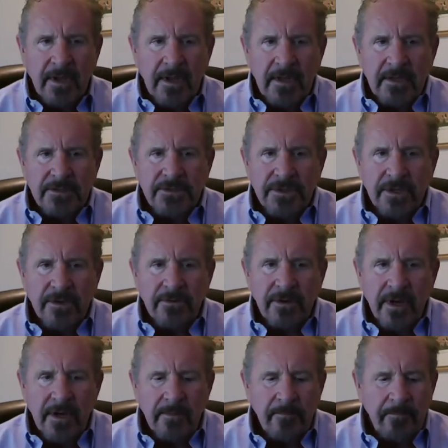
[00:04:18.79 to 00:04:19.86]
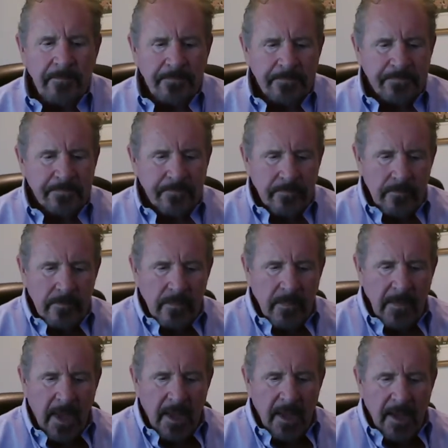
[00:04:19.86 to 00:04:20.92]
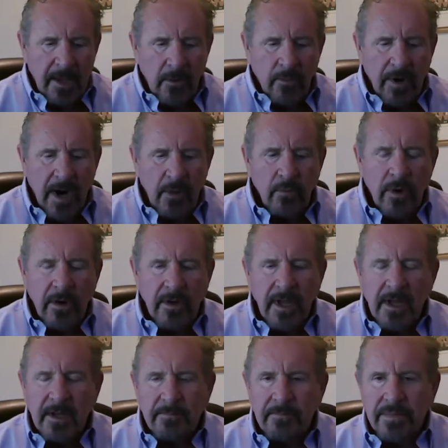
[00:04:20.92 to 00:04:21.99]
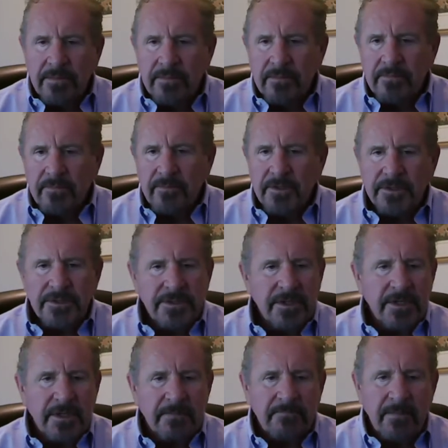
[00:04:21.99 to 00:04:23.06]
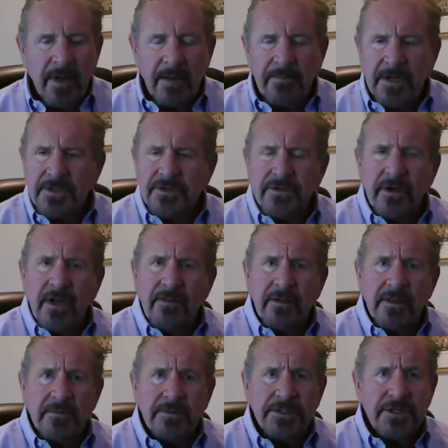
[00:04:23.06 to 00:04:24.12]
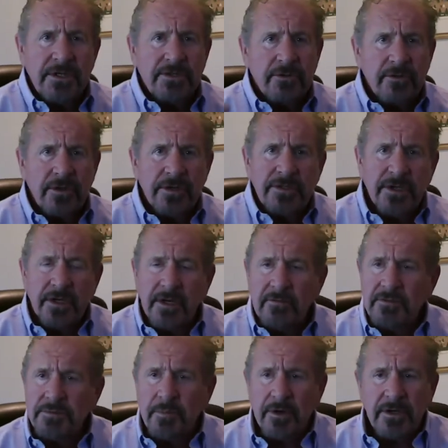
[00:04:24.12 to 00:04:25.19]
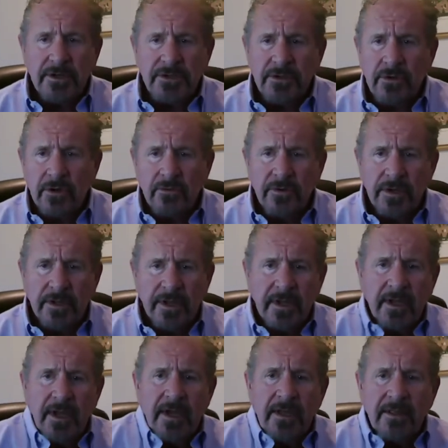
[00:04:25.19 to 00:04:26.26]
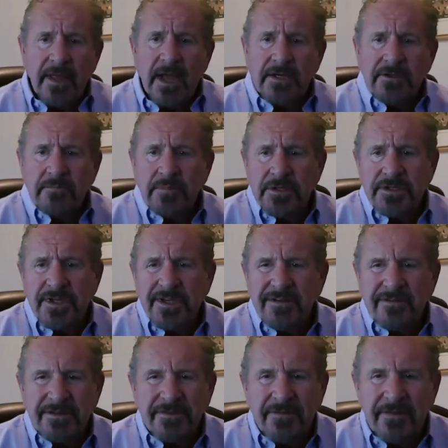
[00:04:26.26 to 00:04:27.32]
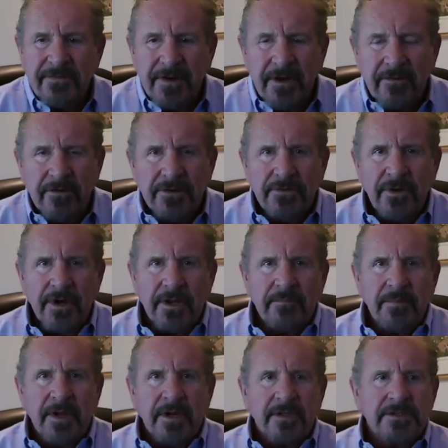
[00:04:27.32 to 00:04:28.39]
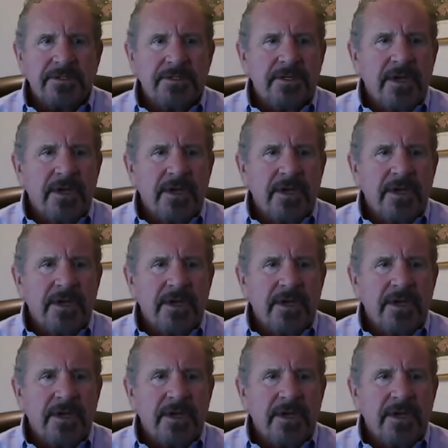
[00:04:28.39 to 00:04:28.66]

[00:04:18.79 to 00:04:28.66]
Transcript: So when I woke up, which I'm not sure how long the procedure really took. It was pretty short, really. The actual procedure was 15 or 20 minutes.